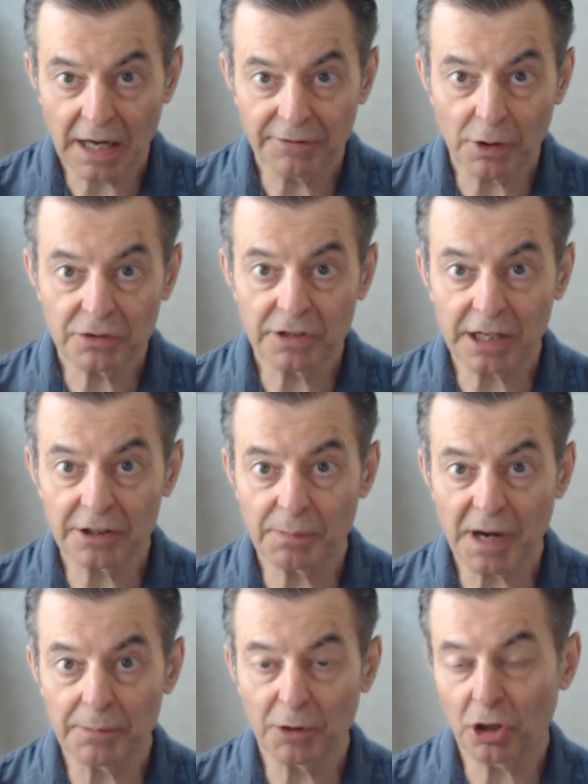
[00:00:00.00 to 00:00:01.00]
Hi folks, Dr.
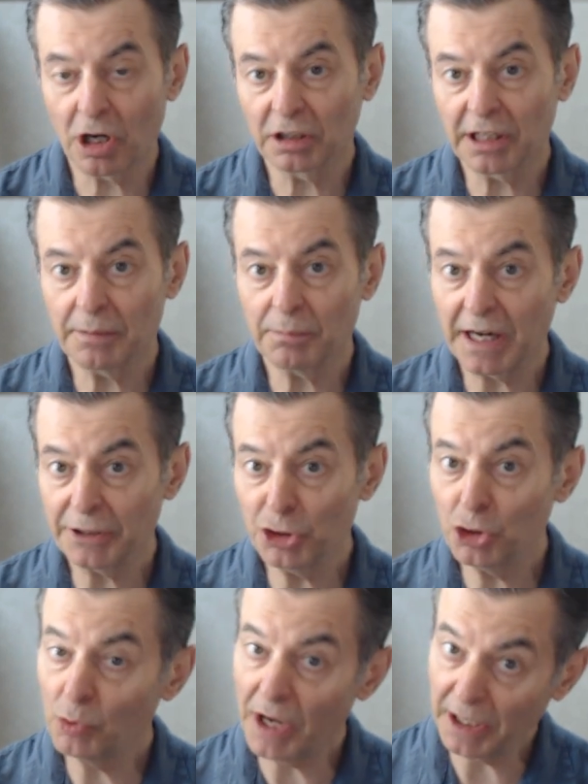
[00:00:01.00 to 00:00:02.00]
Bob McCauley, my
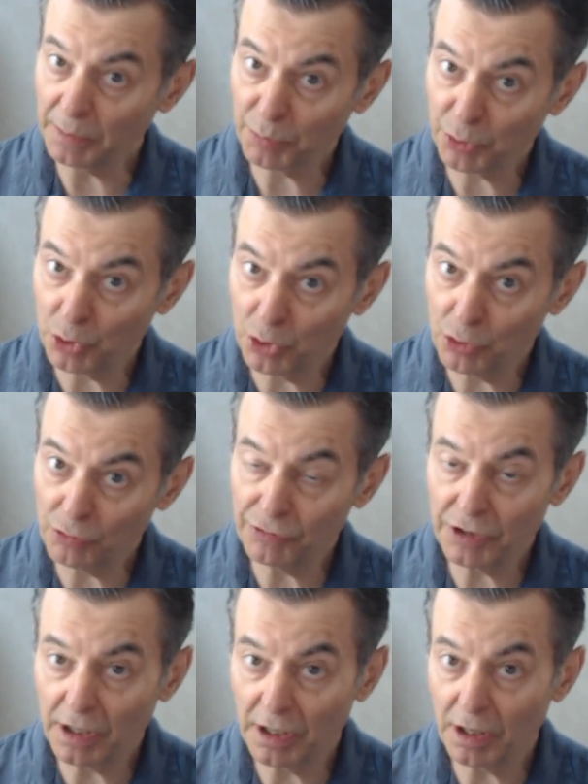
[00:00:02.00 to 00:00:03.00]
new and
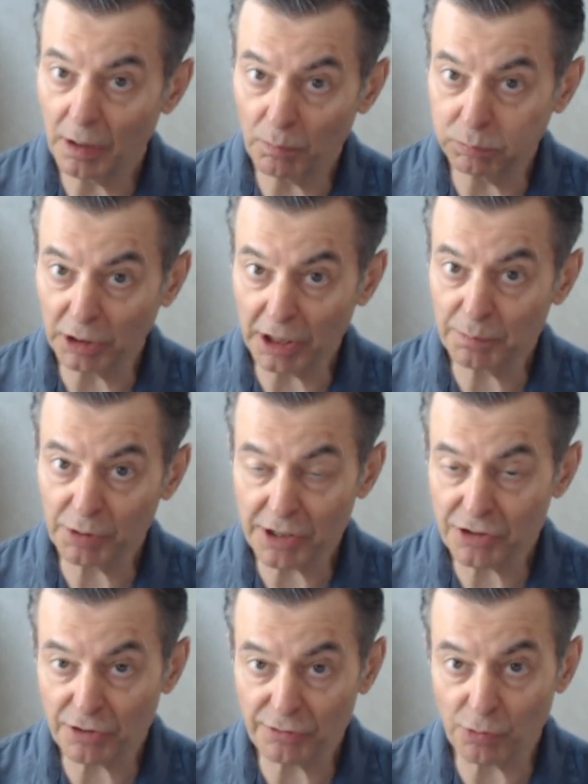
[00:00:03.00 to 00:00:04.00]
improved blood
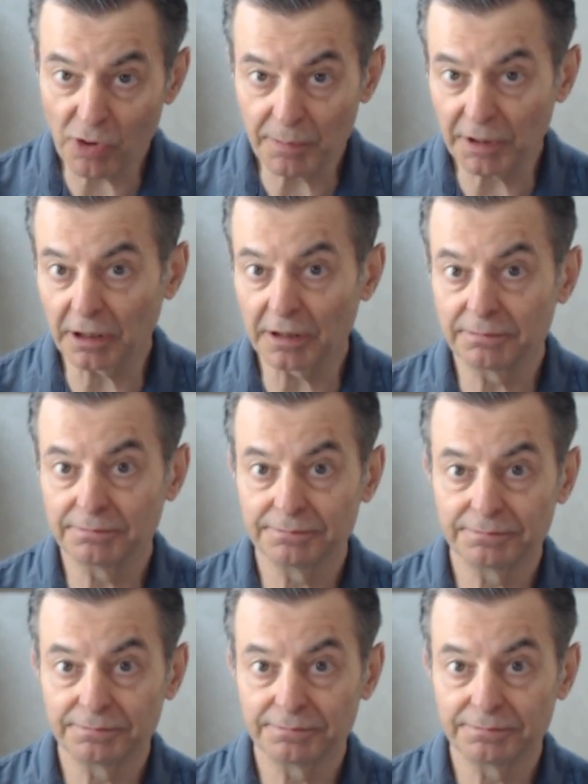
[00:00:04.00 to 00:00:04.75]
pressure formula.